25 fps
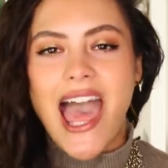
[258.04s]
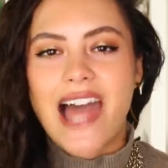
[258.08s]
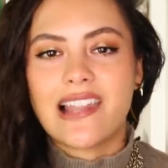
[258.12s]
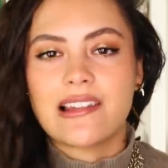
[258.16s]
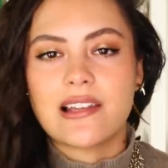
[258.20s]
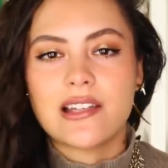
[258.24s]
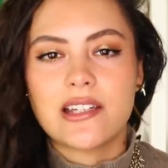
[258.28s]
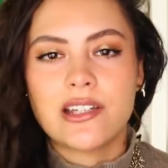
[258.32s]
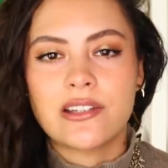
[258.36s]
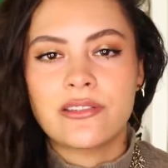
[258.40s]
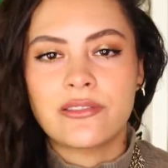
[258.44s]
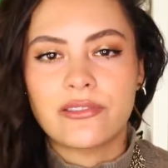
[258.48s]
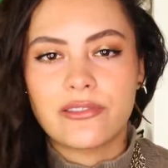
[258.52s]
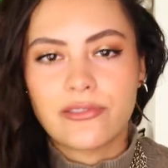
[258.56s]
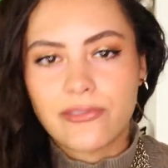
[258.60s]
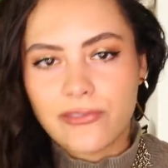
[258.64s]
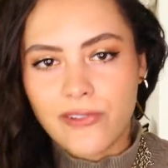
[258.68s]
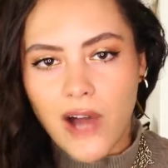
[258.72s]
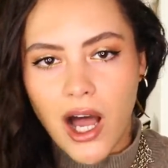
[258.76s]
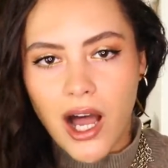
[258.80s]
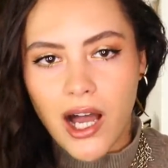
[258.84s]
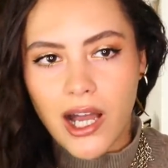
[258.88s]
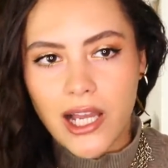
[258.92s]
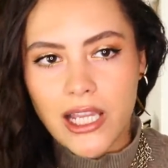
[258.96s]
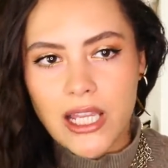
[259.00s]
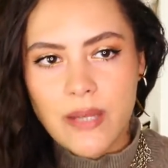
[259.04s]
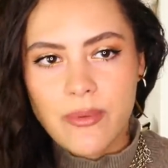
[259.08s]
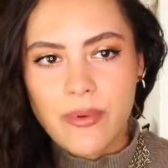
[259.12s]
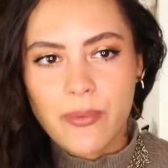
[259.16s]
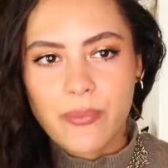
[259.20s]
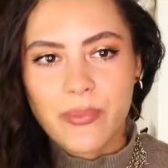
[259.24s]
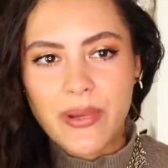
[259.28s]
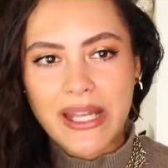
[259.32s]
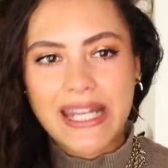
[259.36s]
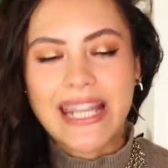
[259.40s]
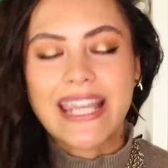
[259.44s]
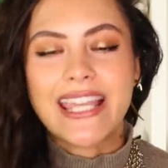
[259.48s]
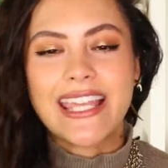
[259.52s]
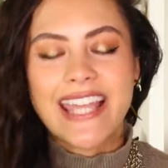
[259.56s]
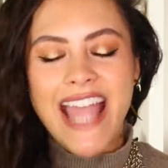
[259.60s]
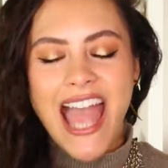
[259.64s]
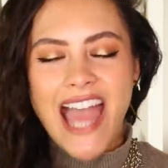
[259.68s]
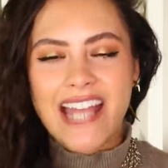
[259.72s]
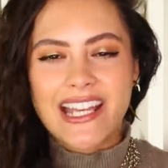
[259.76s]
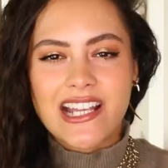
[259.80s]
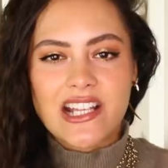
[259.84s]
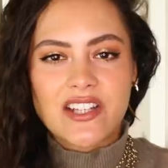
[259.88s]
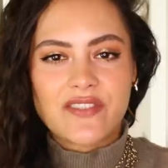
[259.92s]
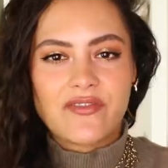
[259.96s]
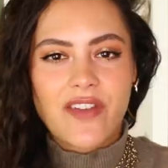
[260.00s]
elegant vibe, but
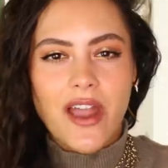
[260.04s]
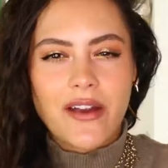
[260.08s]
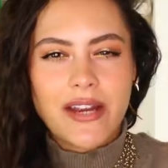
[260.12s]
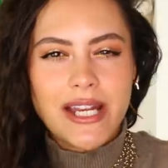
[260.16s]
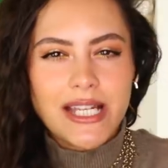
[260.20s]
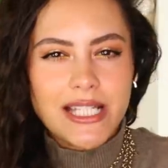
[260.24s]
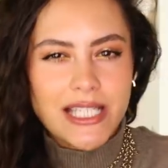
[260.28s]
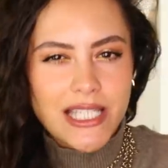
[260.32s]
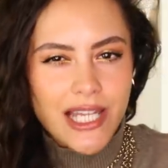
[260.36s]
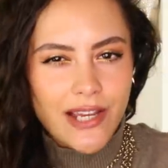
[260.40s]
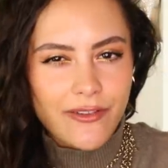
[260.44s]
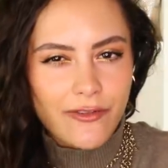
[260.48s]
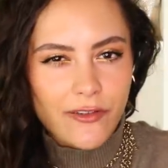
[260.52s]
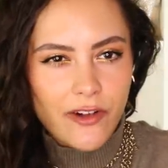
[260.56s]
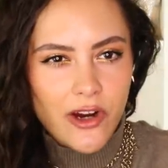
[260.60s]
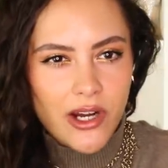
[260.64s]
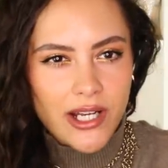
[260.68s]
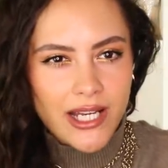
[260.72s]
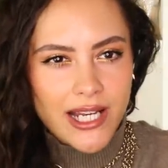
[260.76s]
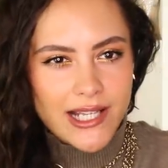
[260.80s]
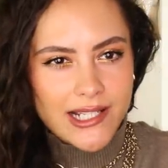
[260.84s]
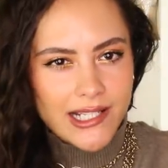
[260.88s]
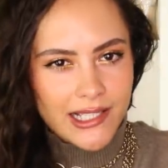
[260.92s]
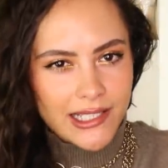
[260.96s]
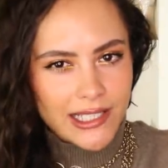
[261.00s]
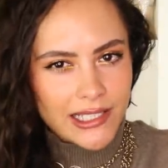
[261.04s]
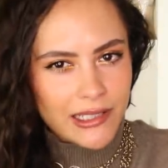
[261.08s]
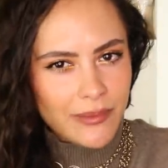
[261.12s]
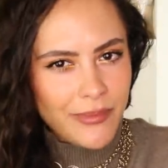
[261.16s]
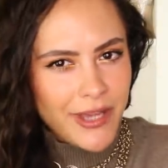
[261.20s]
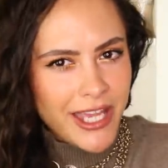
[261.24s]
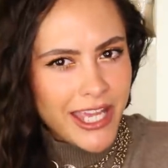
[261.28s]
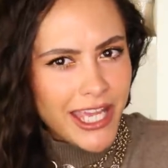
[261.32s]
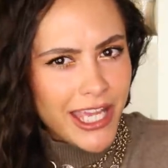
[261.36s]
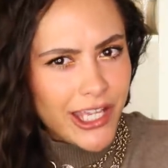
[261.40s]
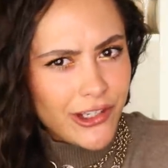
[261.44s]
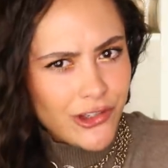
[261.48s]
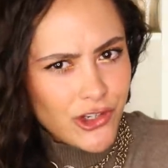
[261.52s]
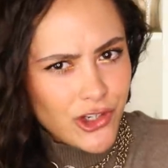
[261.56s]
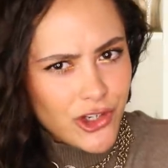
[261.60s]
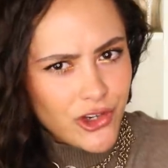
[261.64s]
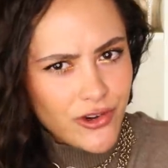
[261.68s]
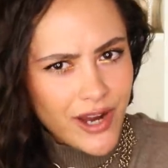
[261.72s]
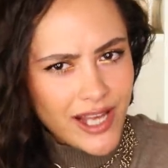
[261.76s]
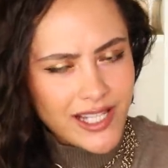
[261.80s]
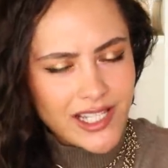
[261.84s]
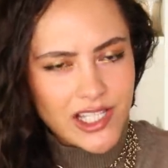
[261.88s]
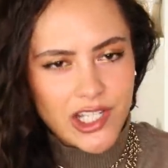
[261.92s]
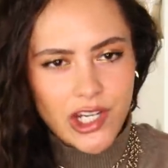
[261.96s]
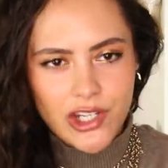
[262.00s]
again, it's very different, it's a little bit
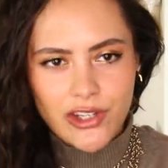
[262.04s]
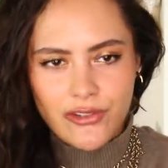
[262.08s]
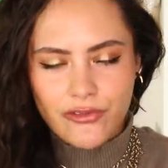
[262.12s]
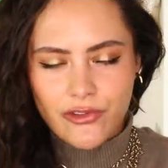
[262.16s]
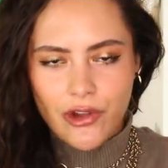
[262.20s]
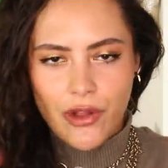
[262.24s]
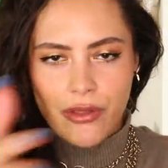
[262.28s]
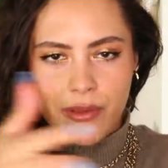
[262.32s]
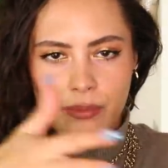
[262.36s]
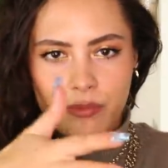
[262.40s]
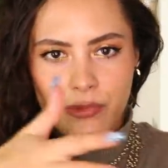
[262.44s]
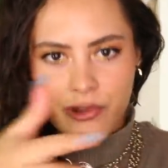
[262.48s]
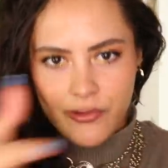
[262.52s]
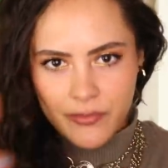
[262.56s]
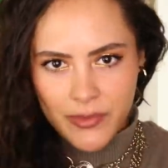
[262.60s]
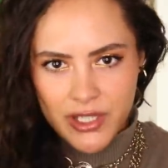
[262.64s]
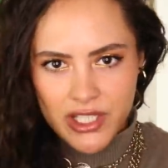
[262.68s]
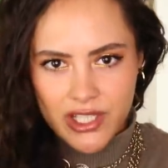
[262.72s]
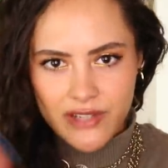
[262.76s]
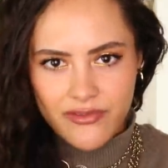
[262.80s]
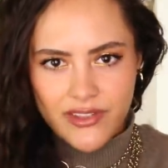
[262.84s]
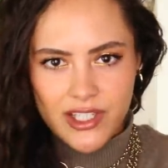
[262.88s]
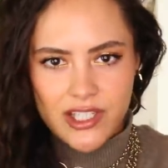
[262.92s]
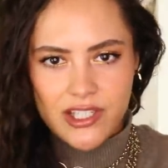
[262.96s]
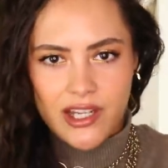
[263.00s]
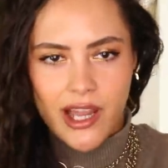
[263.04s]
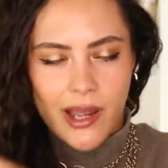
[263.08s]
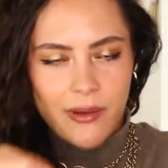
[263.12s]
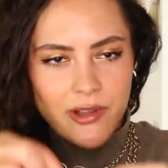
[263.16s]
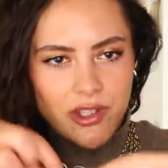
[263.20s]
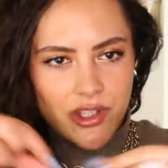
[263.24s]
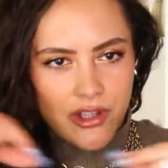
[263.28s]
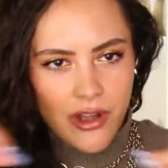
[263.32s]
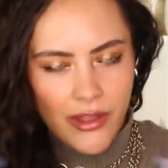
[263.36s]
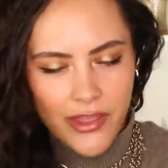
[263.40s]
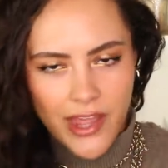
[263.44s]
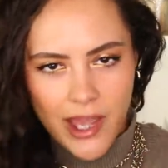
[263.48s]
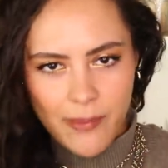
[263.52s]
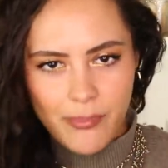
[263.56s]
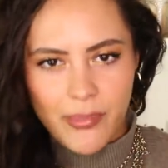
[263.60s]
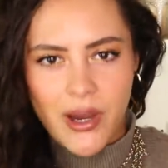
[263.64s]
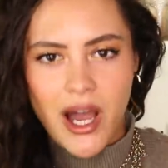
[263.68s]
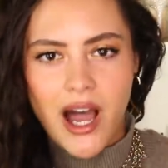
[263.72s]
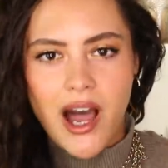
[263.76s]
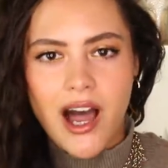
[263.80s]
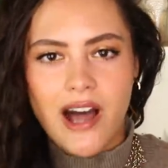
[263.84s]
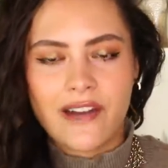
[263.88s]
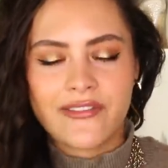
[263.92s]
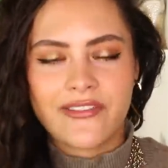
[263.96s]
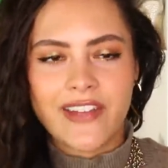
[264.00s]
interesting. You've got the movement of the diamonds, you've got that
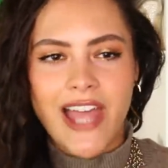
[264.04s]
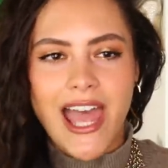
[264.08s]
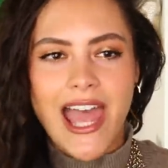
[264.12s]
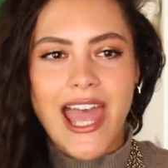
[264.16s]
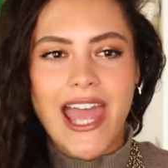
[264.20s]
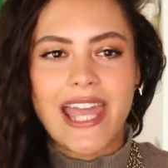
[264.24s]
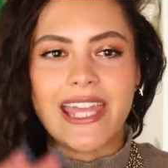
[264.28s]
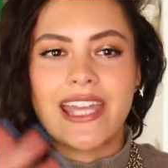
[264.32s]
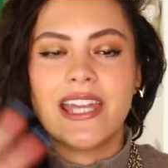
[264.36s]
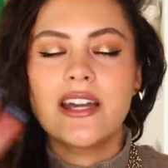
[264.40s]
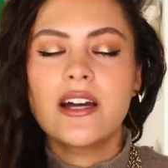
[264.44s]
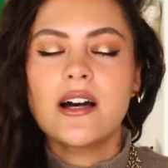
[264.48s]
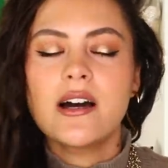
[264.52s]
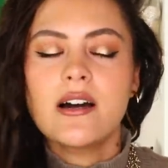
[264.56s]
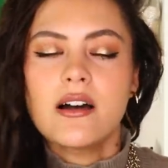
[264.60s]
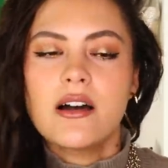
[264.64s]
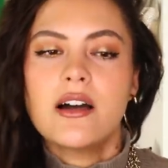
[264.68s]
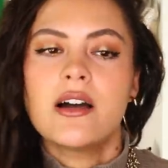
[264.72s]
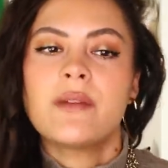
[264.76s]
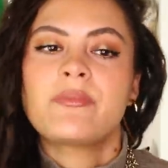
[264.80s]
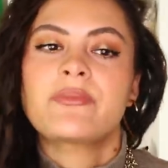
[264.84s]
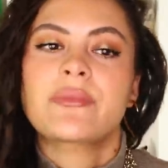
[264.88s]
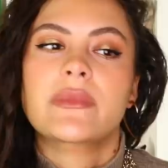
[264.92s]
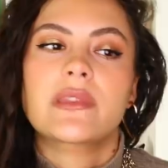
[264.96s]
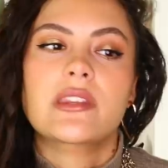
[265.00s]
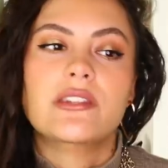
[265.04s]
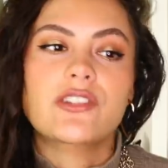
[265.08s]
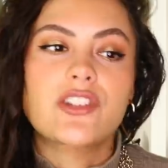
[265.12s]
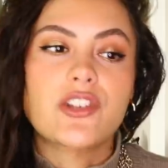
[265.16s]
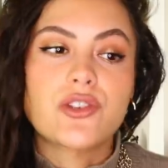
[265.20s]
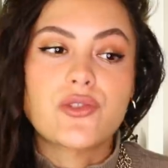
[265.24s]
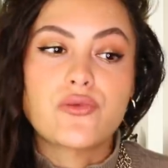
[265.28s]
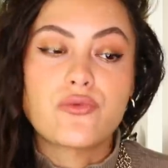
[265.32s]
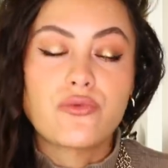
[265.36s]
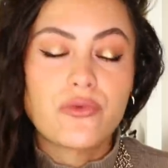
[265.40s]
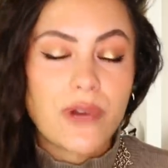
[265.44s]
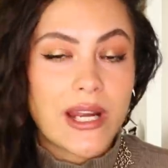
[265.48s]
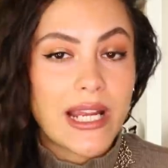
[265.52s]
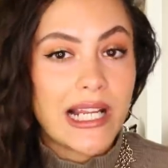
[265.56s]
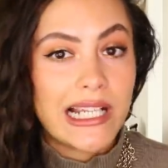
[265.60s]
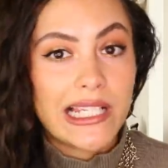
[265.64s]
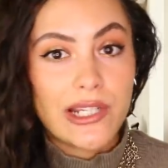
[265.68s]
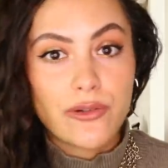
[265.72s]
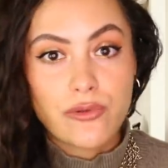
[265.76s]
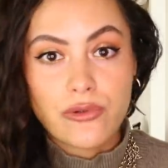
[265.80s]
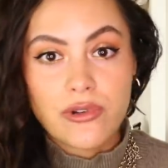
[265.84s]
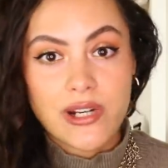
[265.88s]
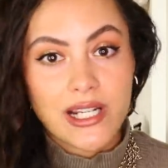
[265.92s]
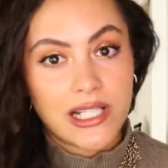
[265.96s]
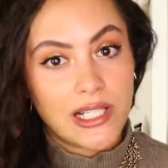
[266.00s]
pave, just really,
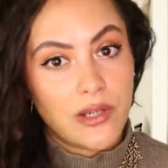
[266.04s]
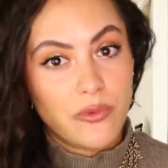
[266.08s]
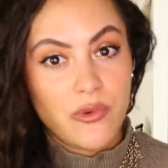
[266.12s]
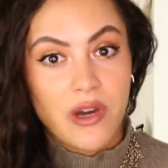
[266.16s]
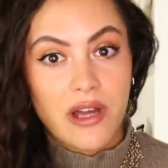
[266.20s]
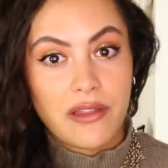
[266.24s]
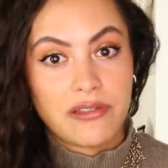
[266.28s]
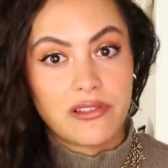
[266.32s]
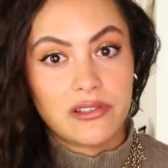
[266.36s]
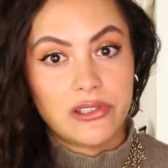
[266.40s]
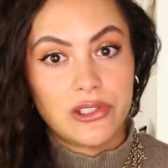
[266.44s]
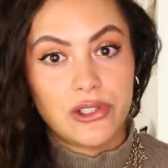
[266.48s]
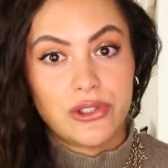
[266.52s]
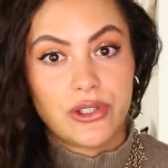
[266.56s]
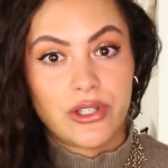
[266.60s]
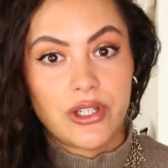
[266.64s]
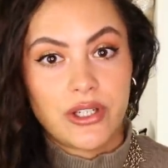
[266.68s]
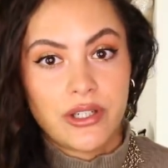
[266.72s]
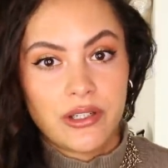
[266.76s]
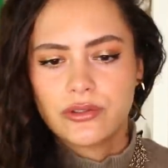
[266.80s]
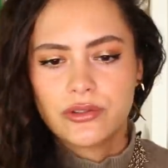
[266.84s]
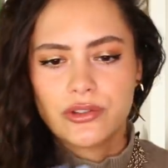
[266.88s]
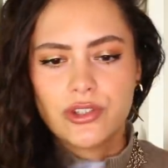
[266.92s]
really worth a look.